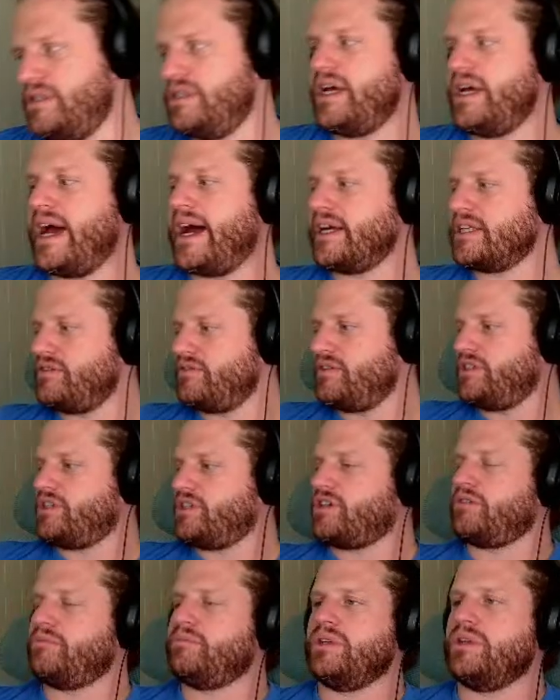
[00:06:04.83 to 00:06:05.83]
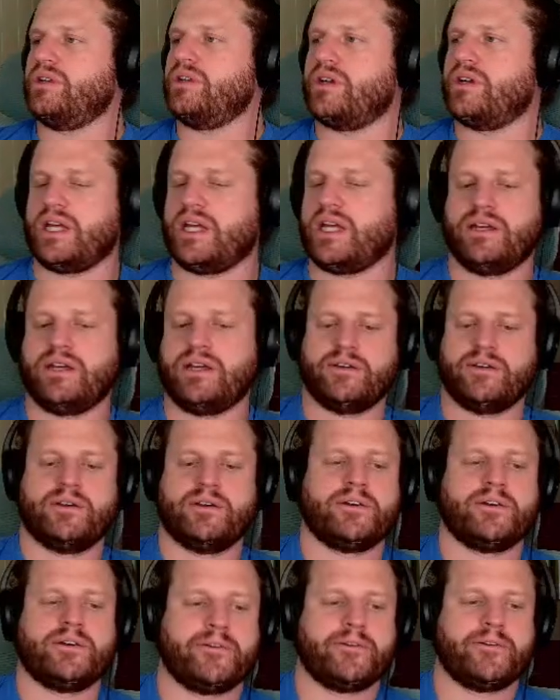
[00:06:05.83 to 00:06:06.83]
active in your community,
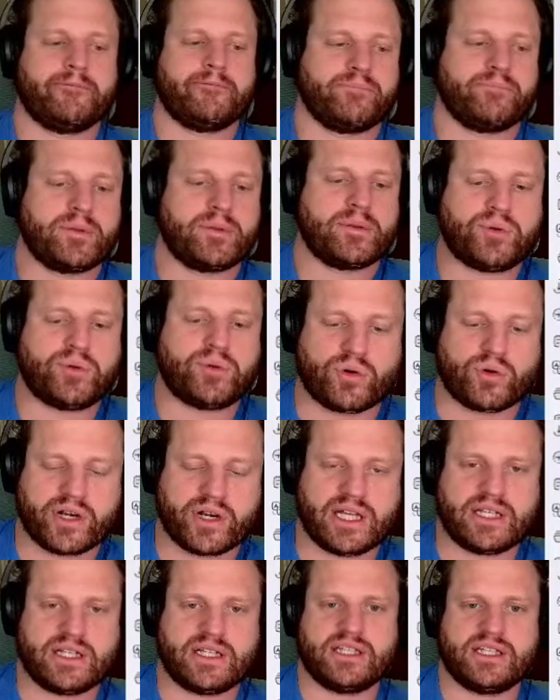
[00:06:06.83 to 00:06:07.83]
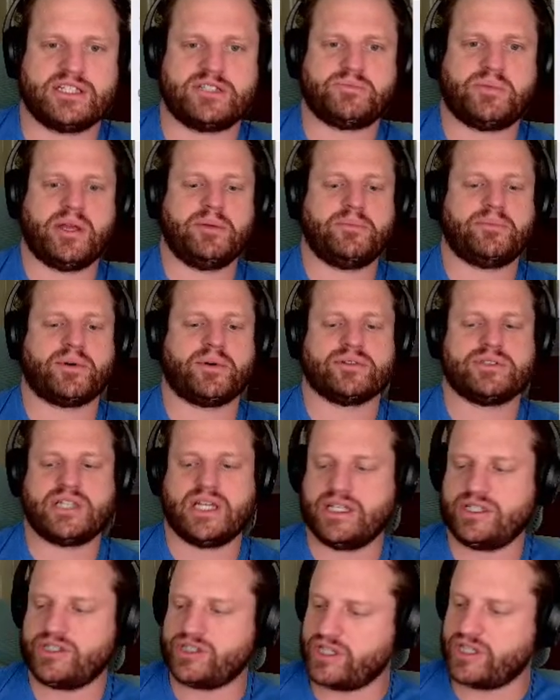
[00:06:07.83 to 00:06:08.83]
pouring into these people,
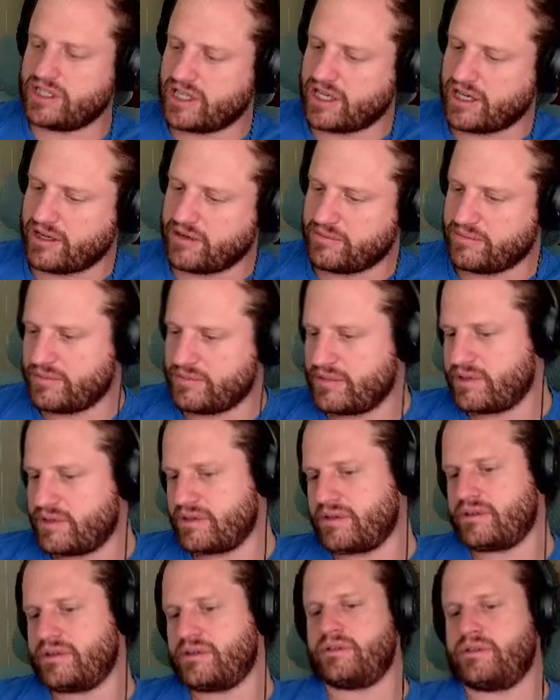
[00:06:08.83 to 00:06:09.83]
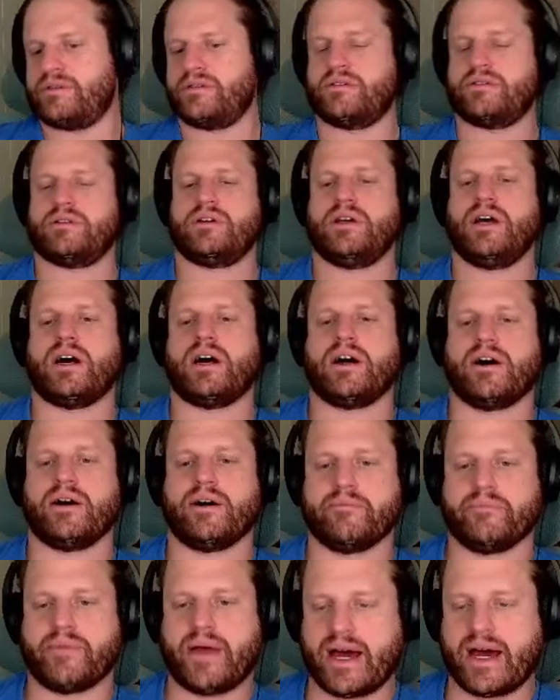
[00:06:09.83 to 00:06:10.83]
teaching them
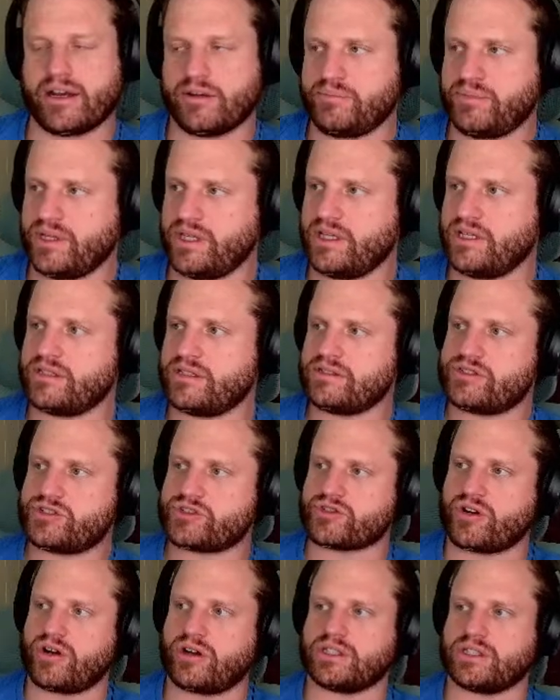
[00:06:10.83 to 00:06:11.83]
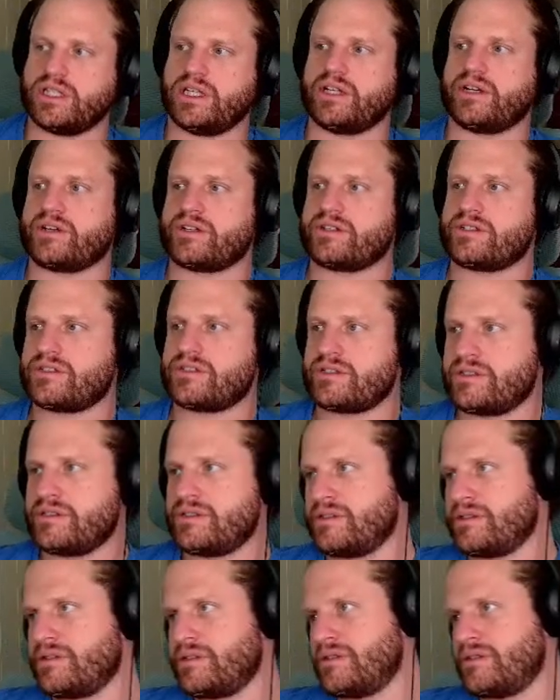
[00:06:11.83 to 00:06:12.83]
how to be strong leaders
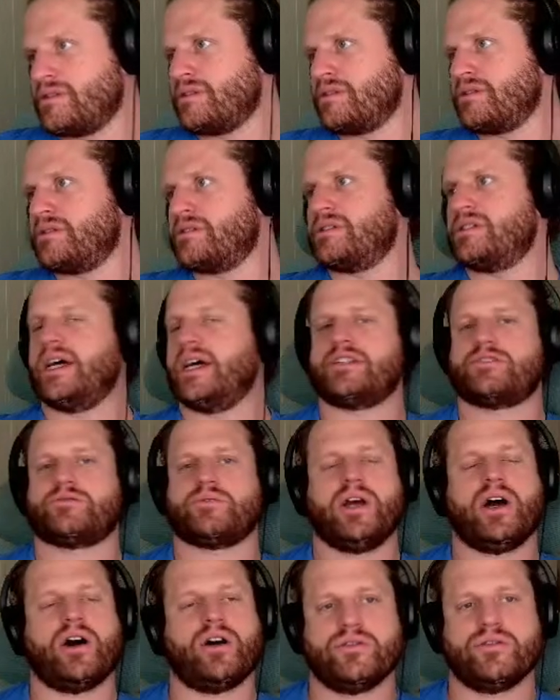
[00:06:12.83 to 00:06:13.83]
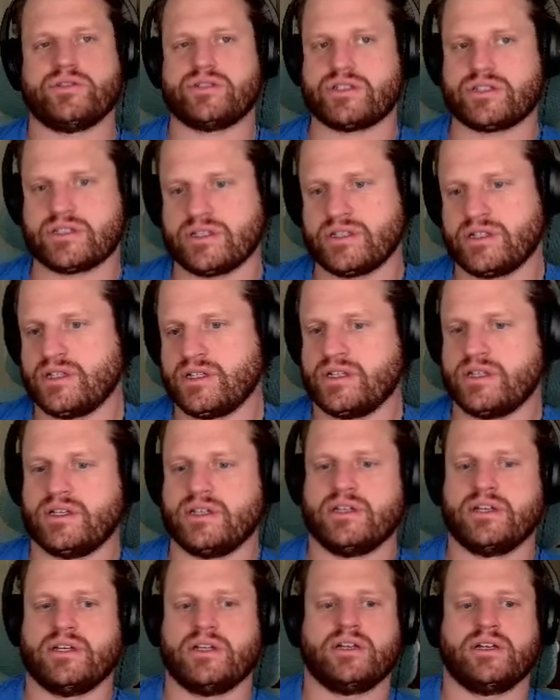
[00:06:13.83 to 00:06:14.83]
as we host,
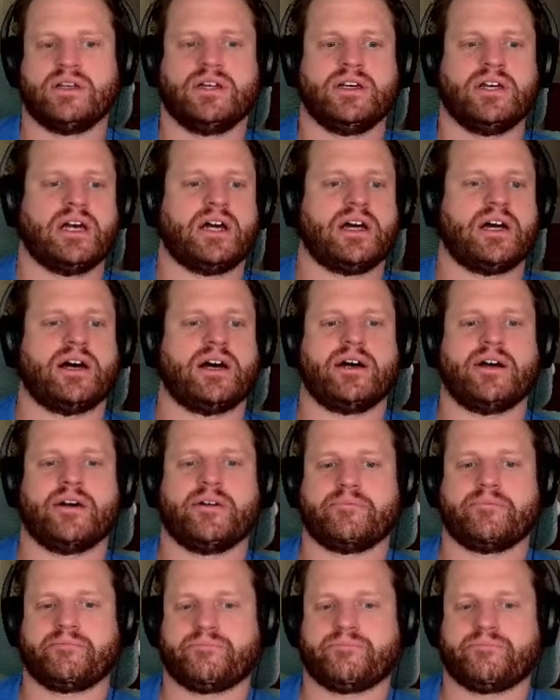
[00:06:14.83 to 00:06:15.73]
as